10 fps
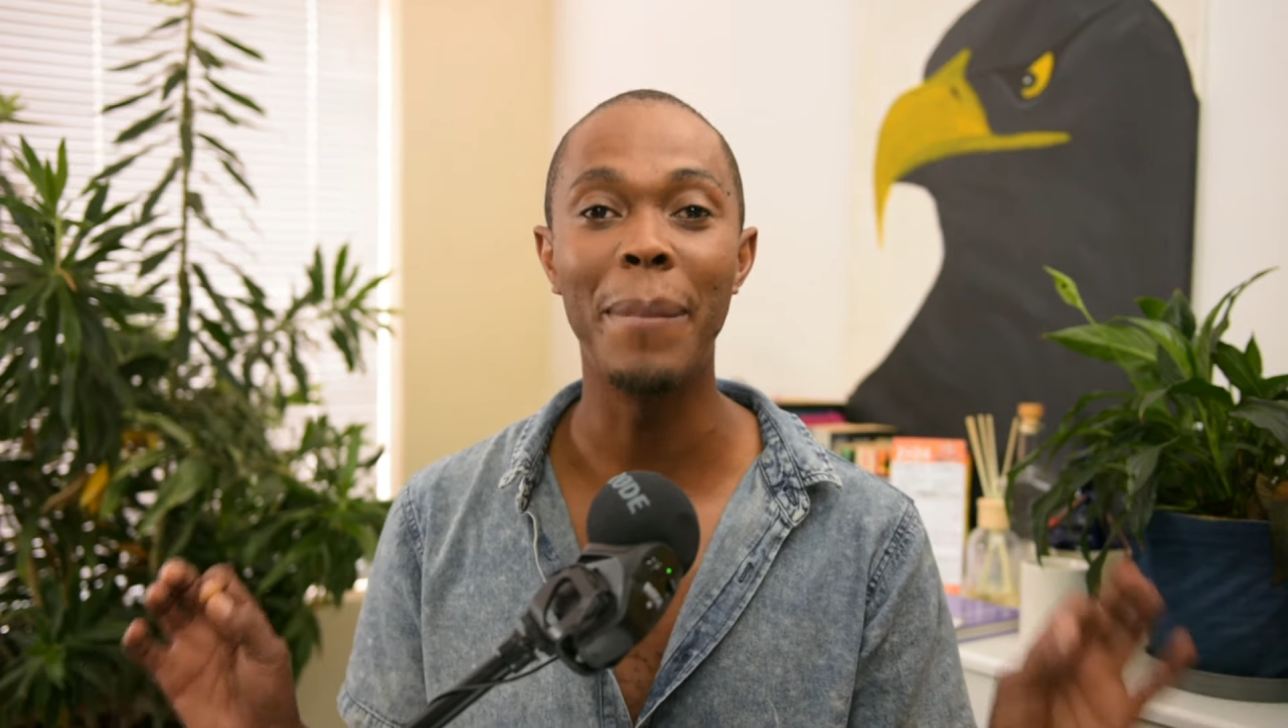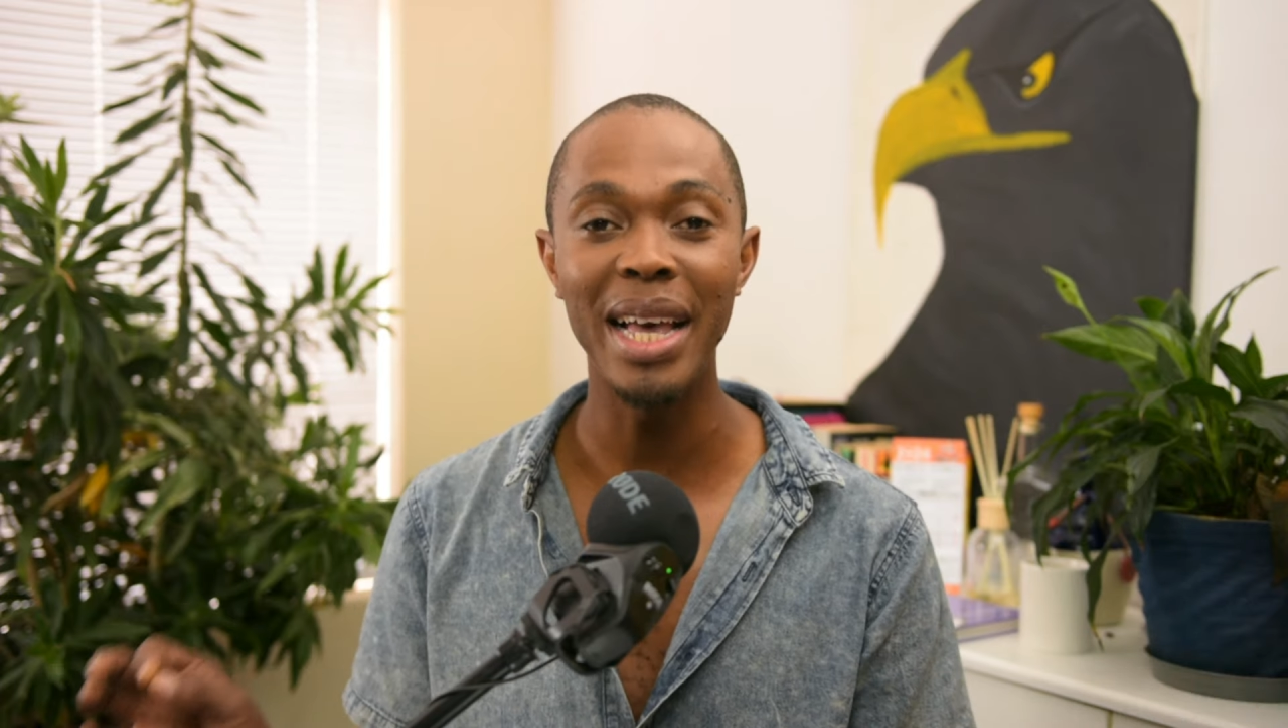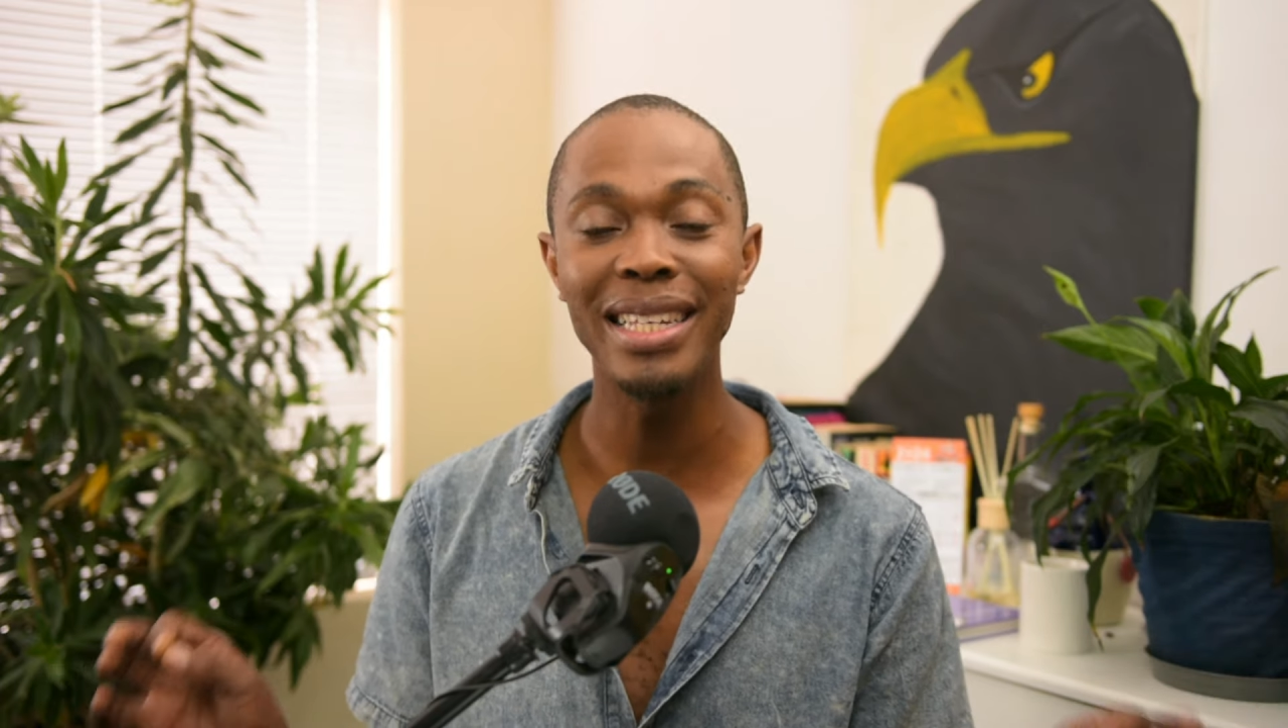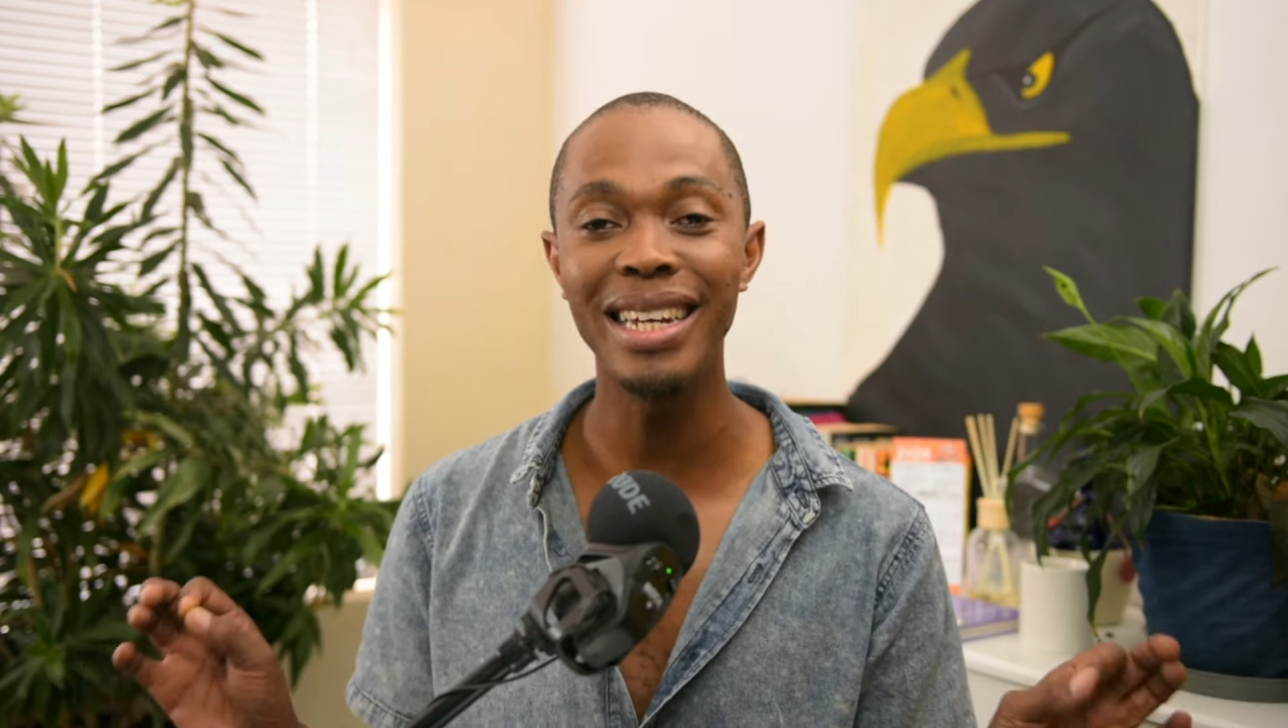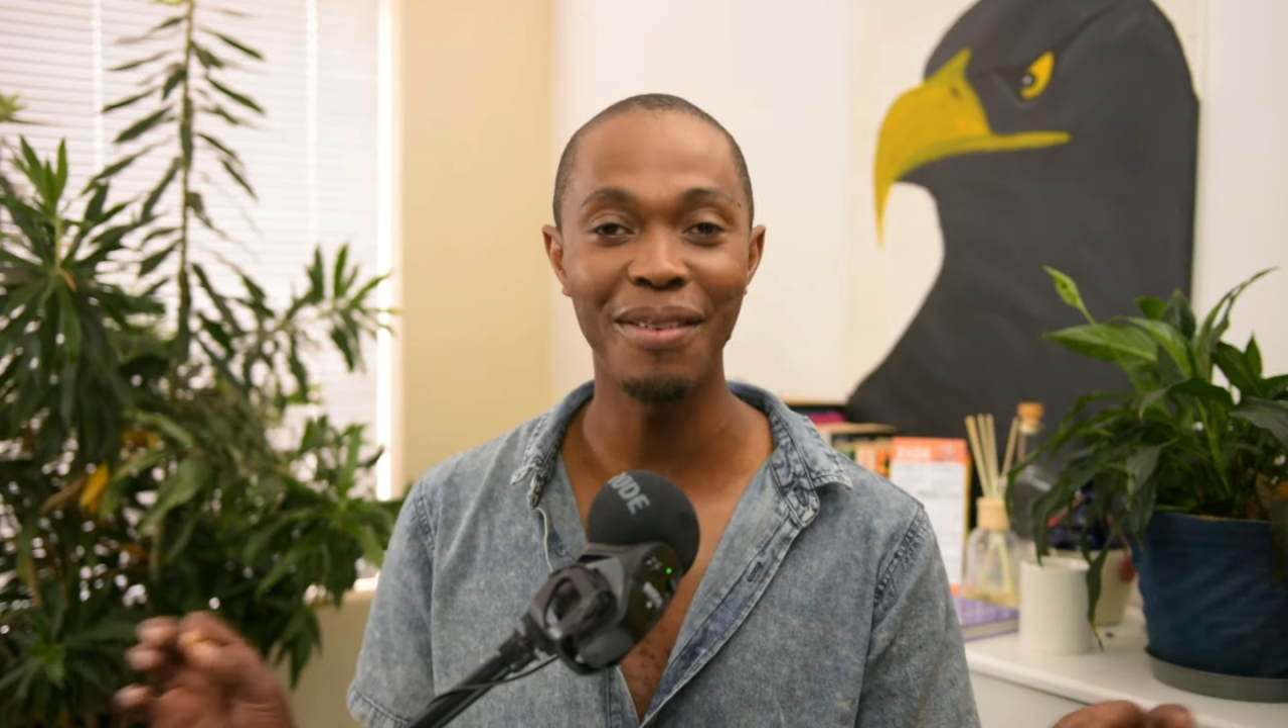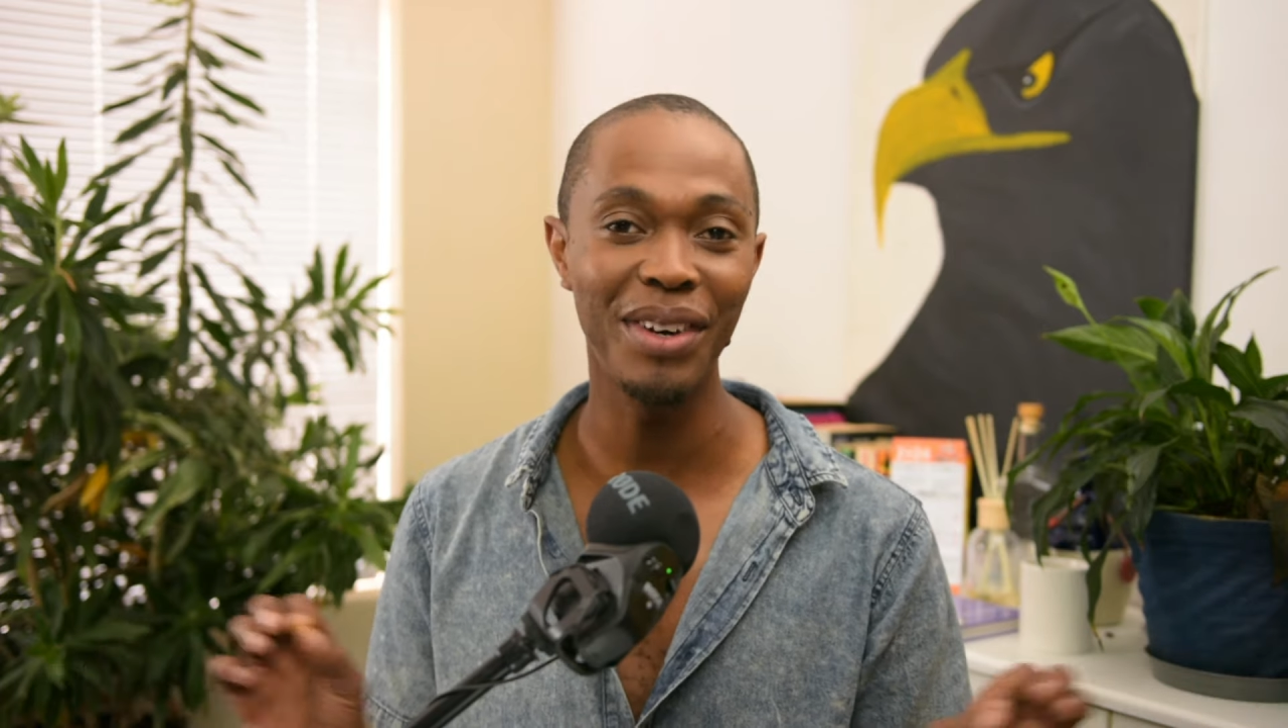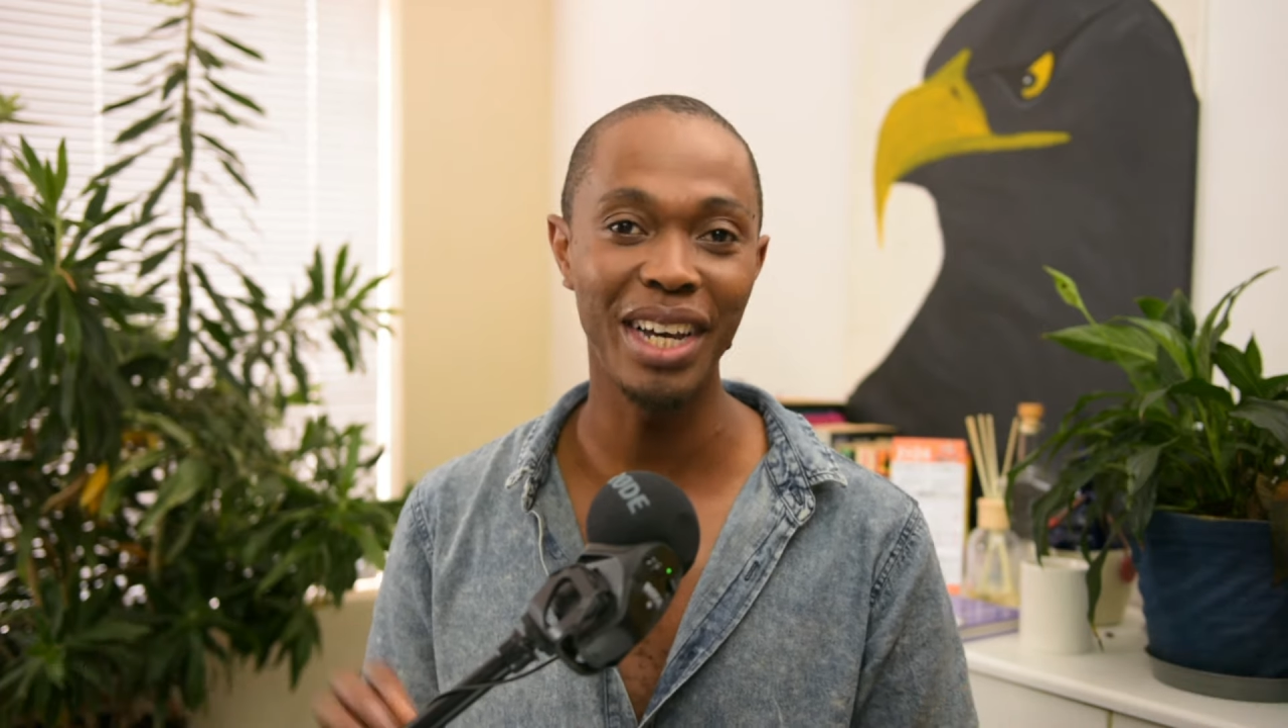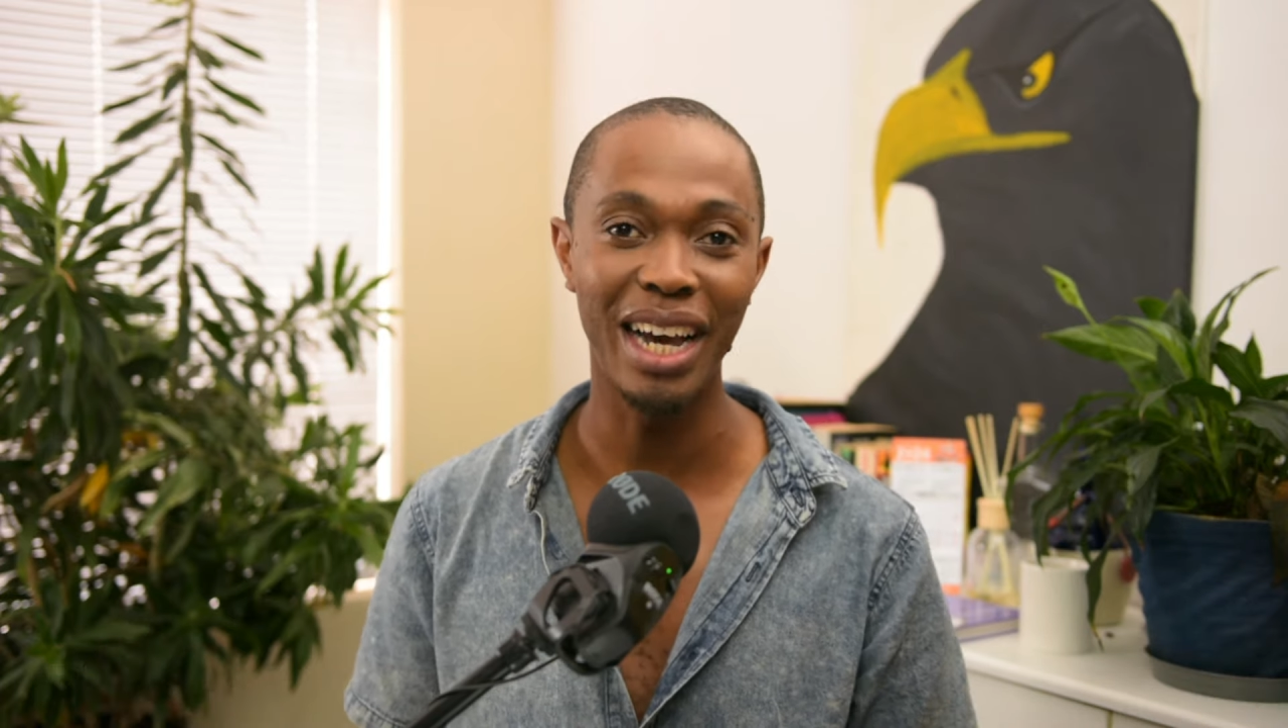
best evening